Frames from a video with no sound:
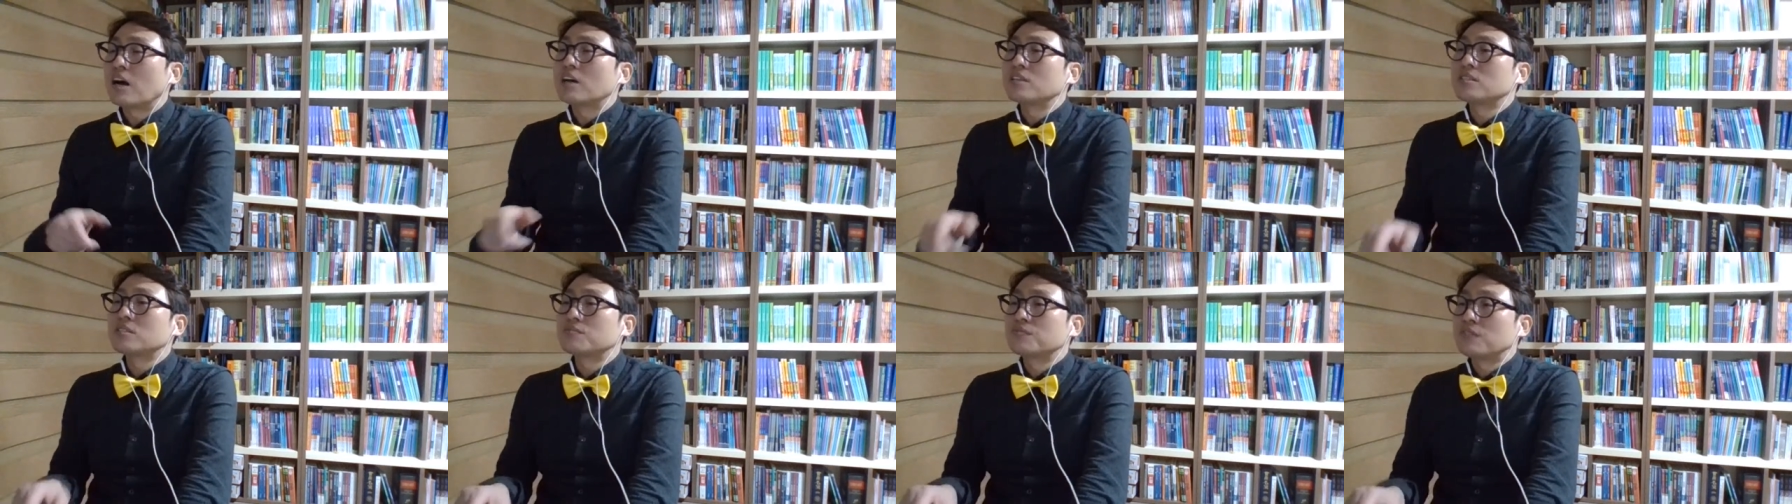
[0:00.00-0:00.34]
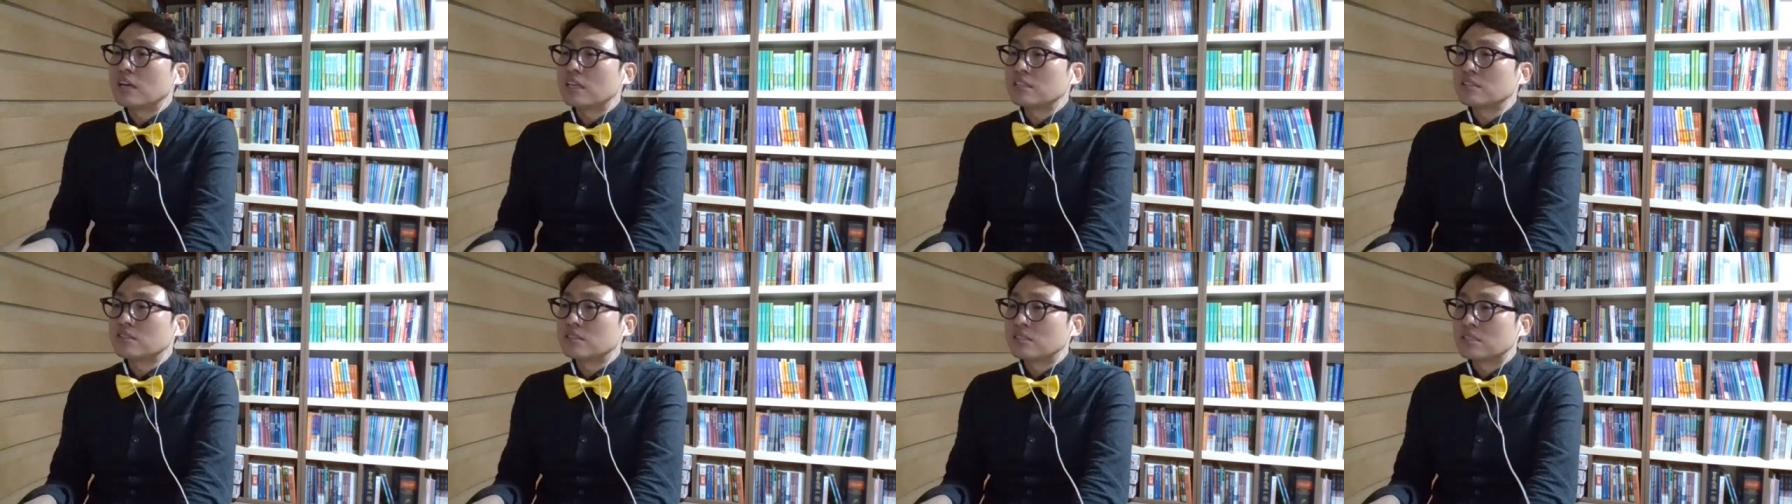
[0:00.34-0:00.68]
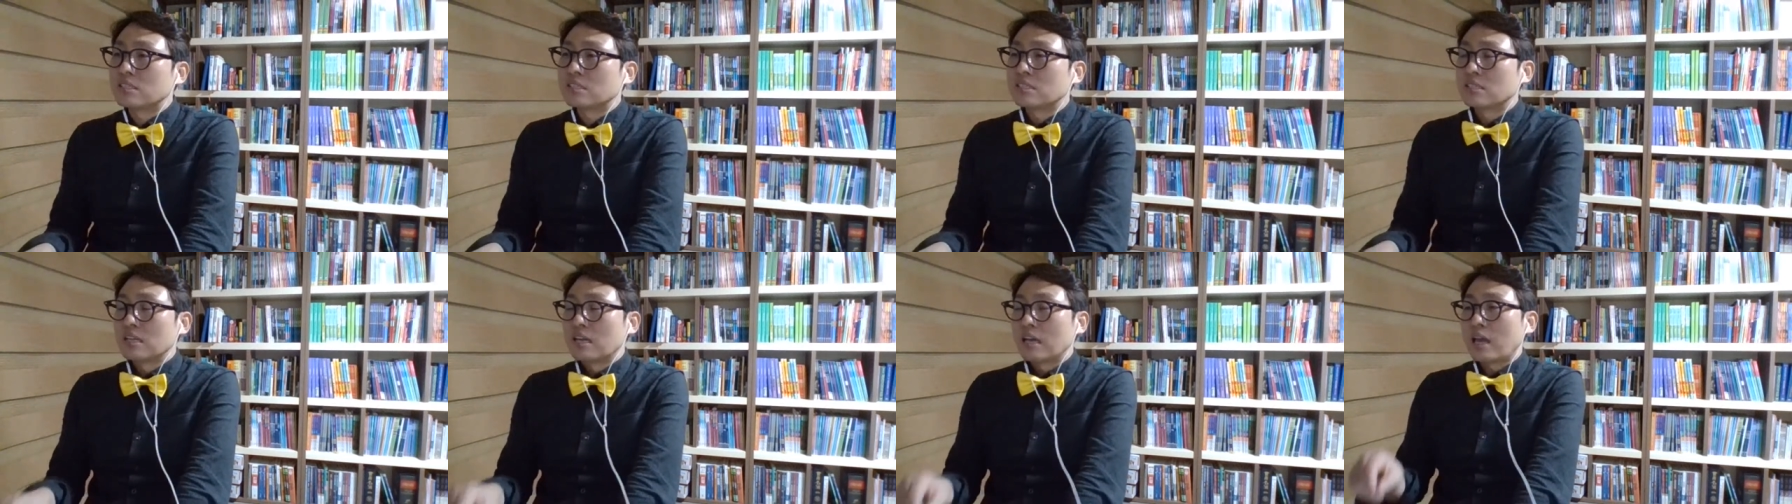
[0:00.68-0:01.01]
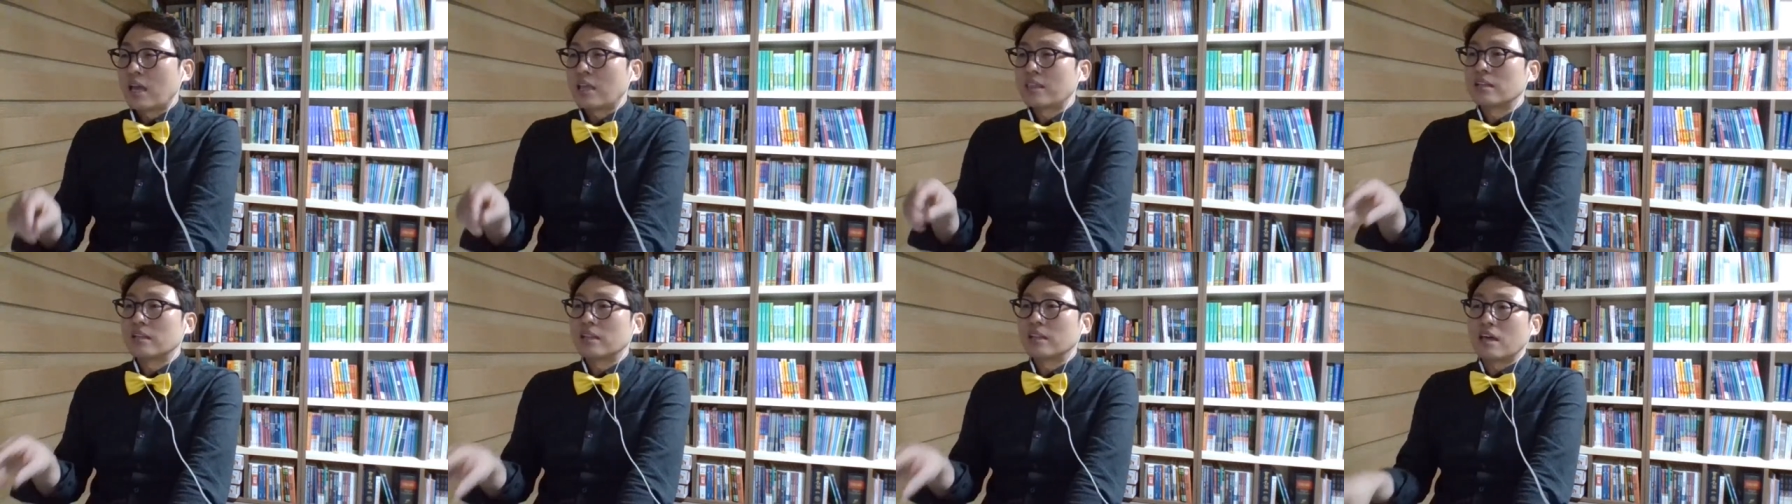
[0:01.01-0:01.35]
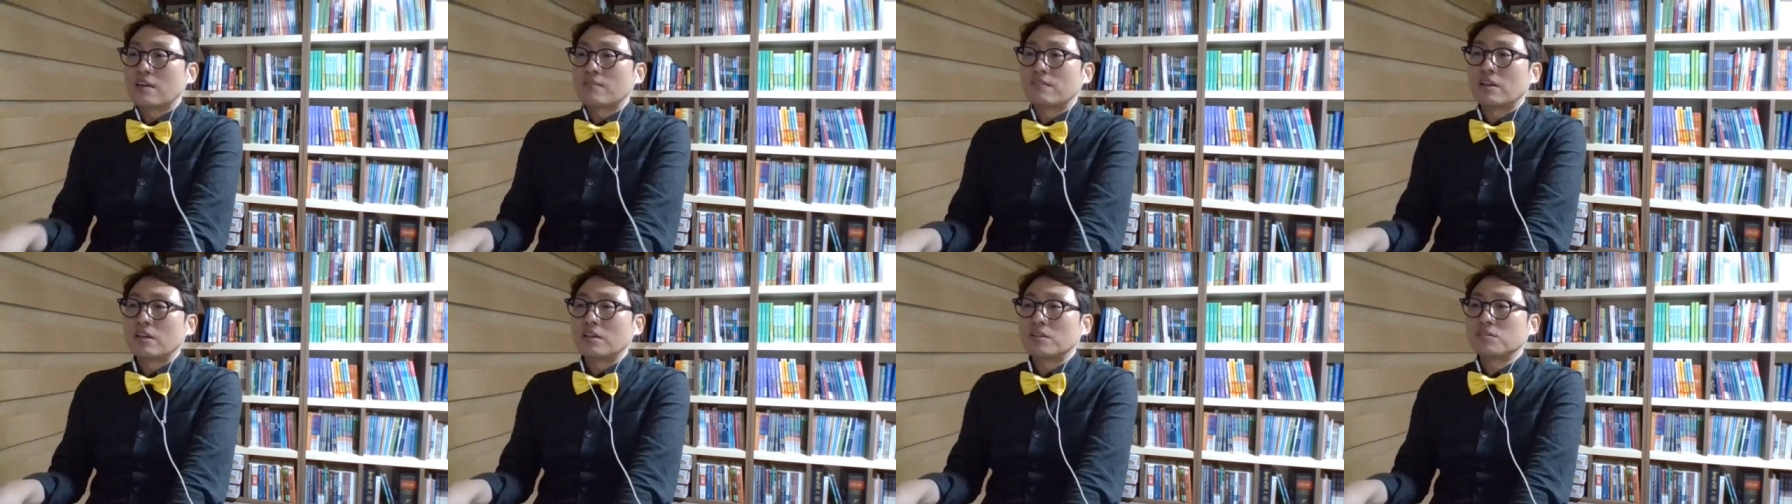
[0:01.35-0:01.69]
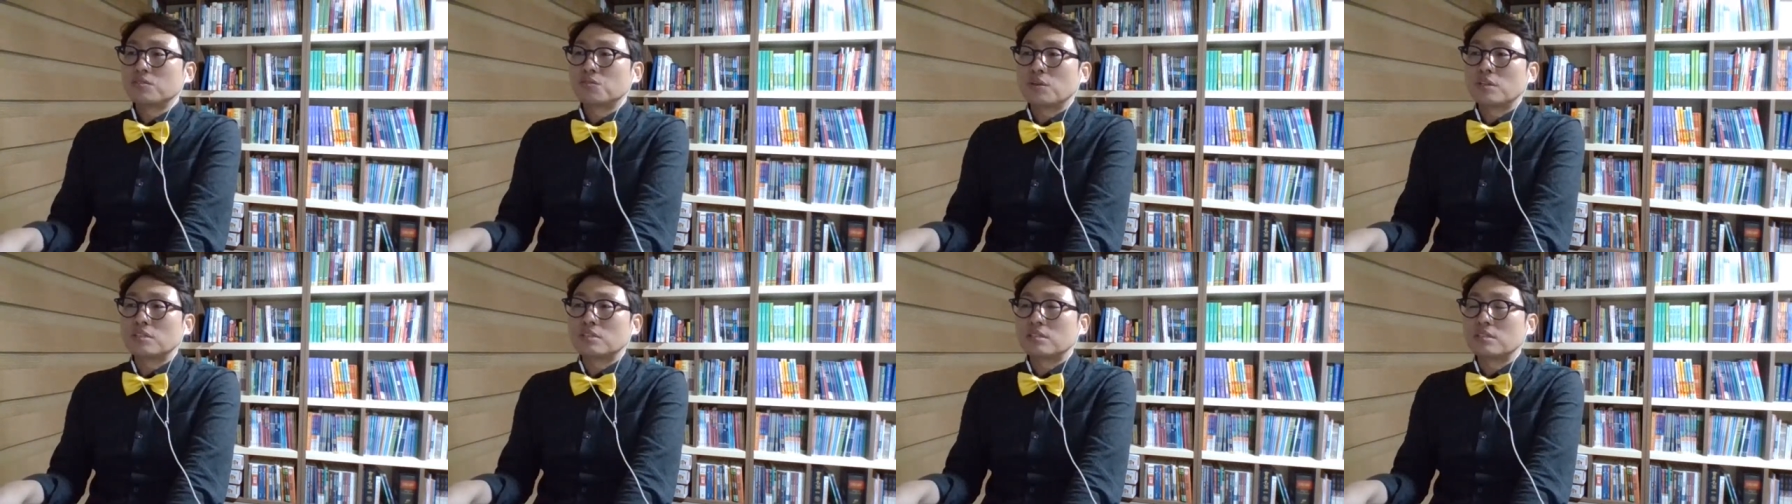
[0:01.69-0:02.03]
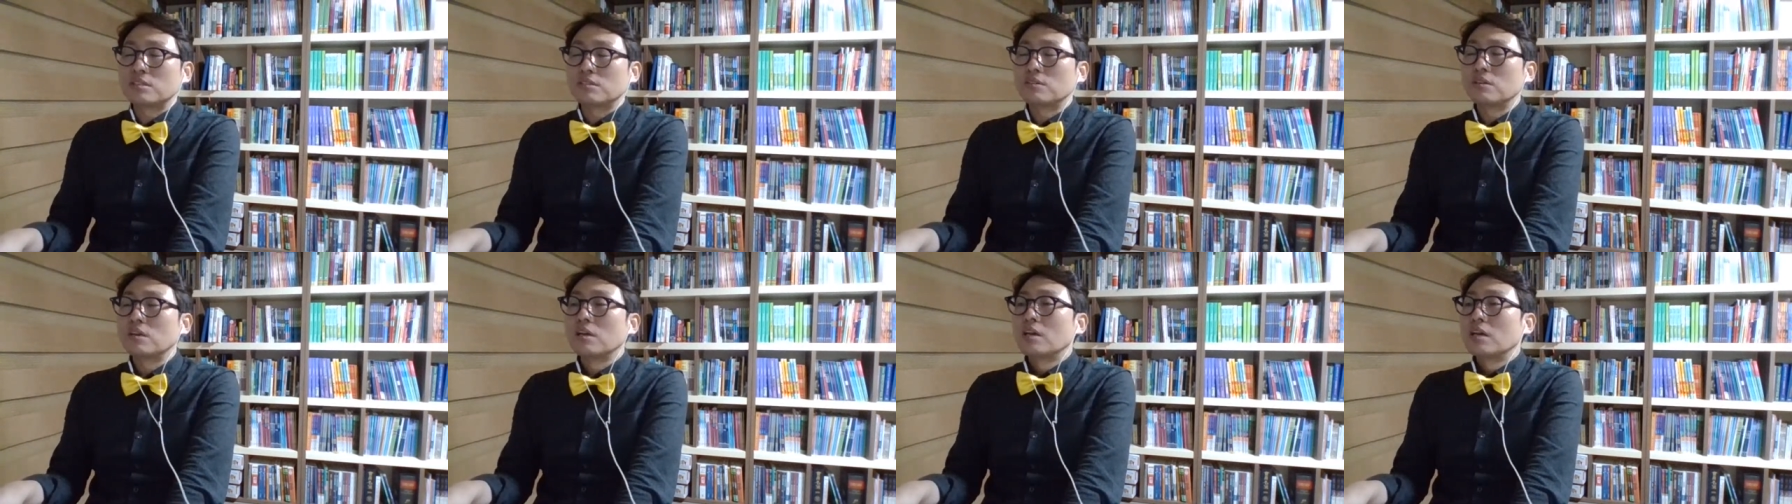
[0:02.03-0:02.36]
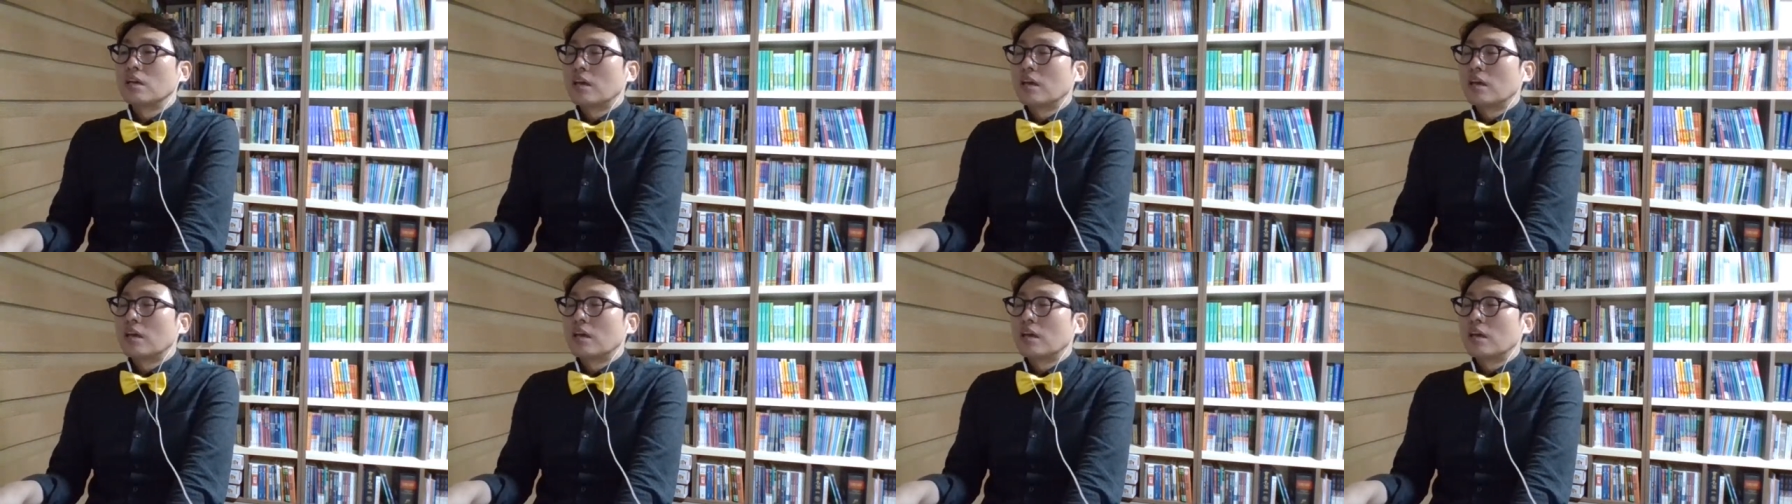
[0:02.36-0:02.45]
advanced at the level 20